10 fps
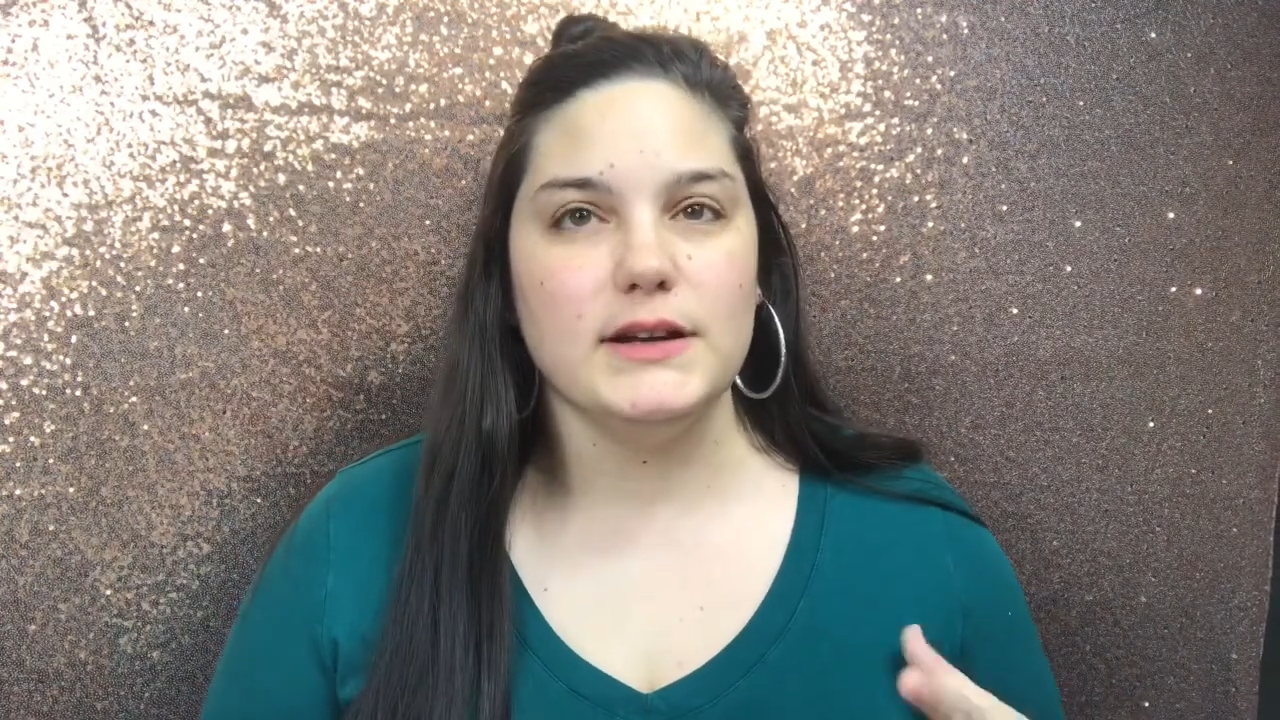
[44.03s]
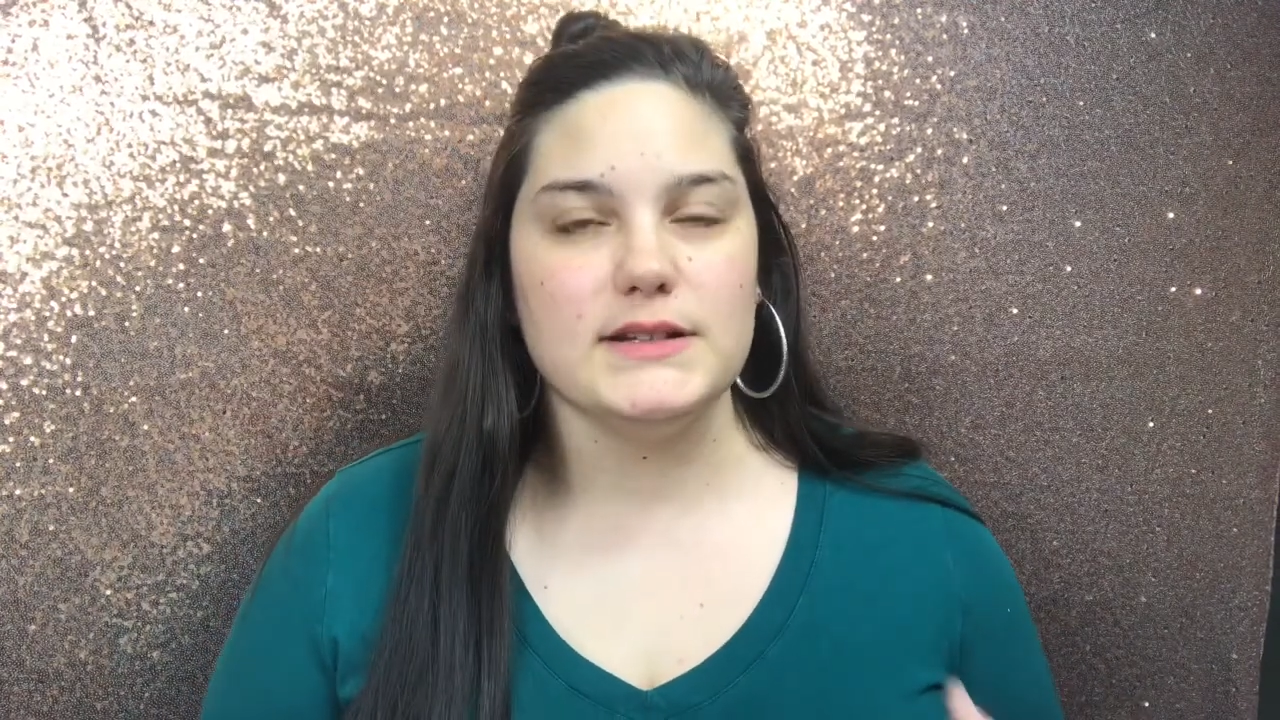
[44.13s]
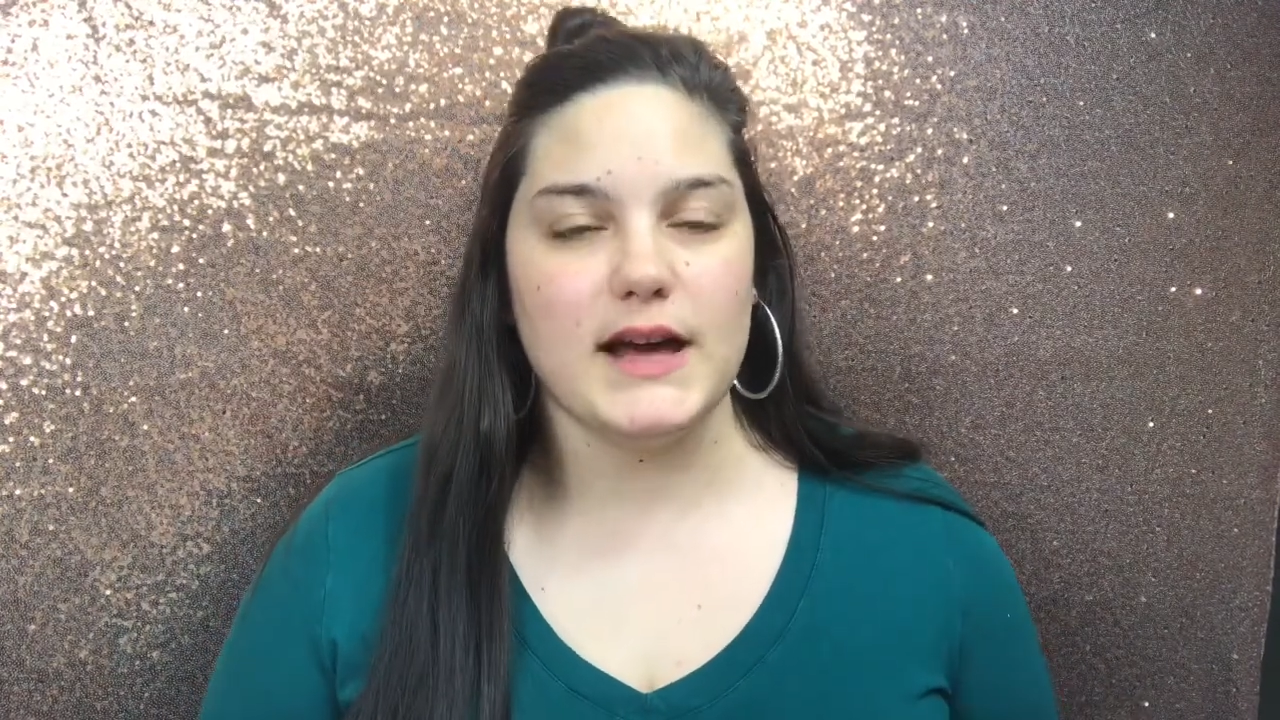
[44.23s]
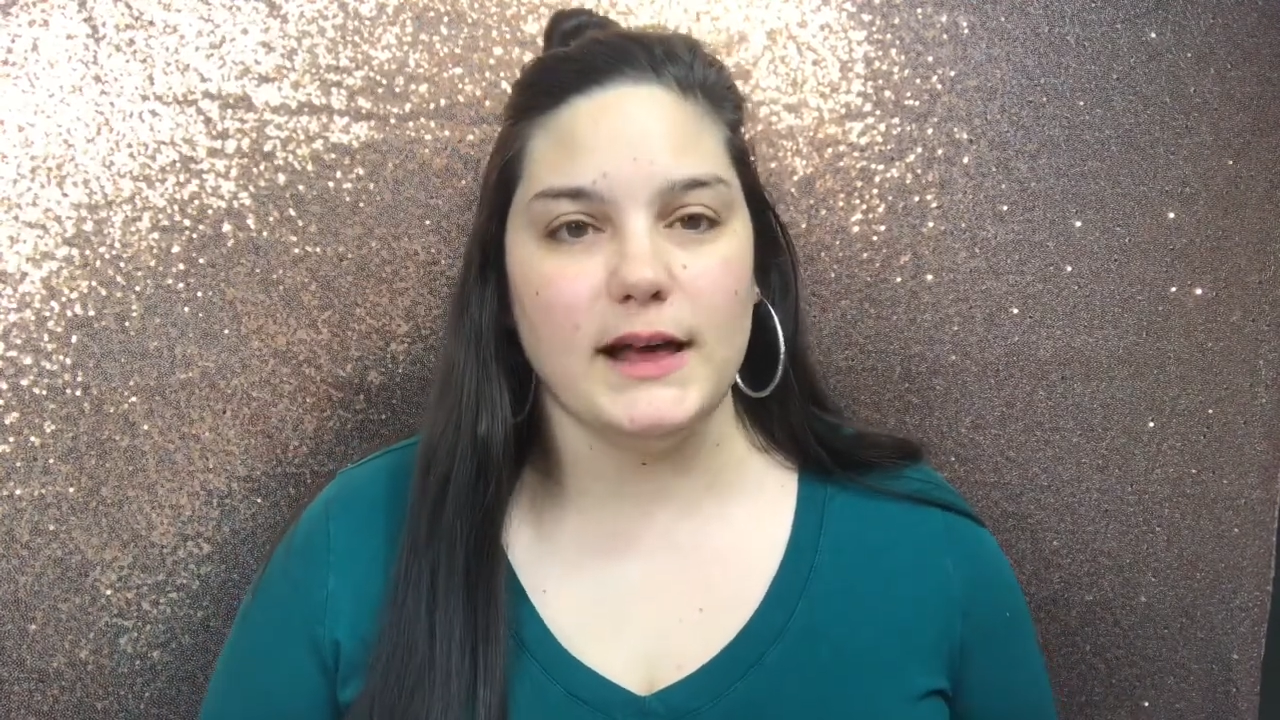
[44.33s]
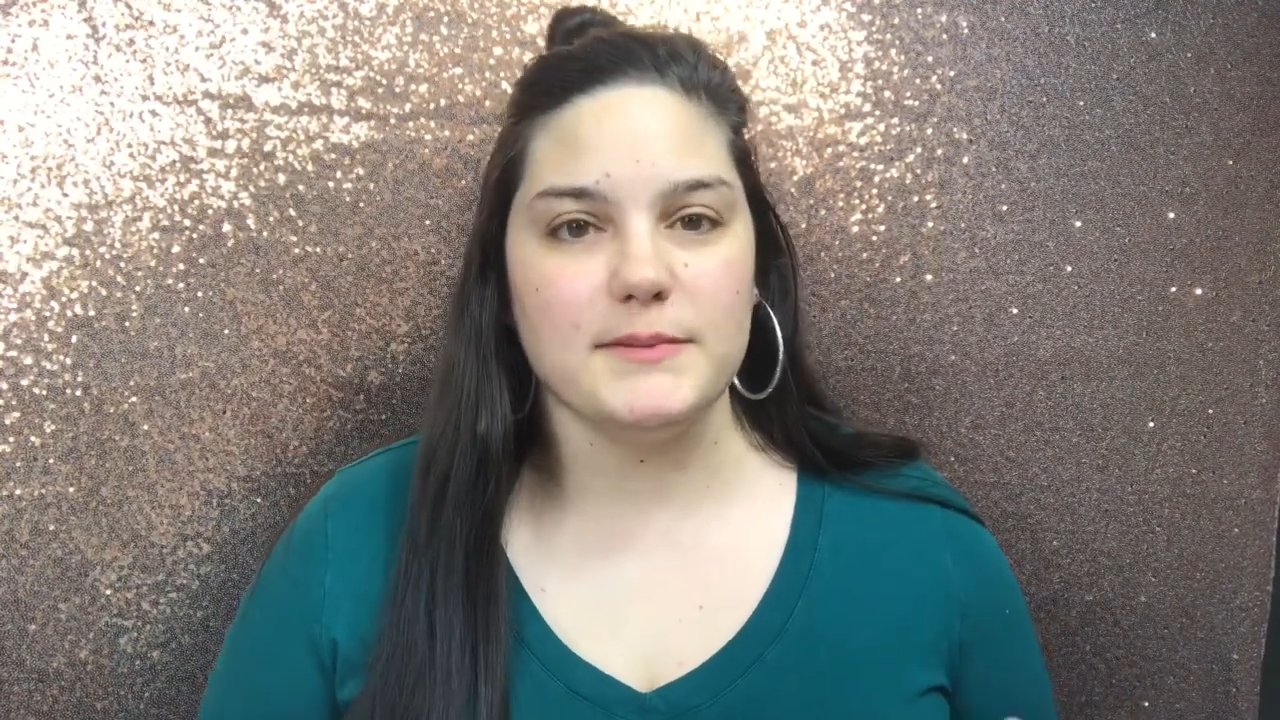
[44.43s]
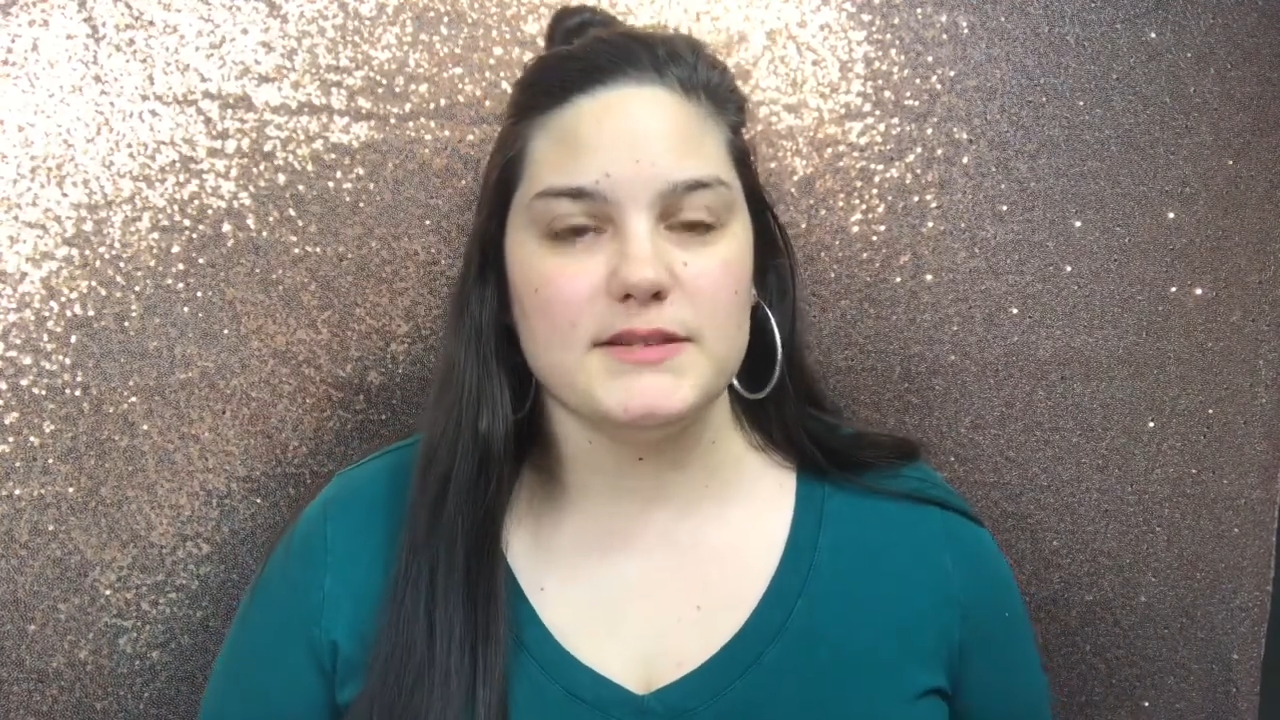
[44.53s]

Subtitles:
type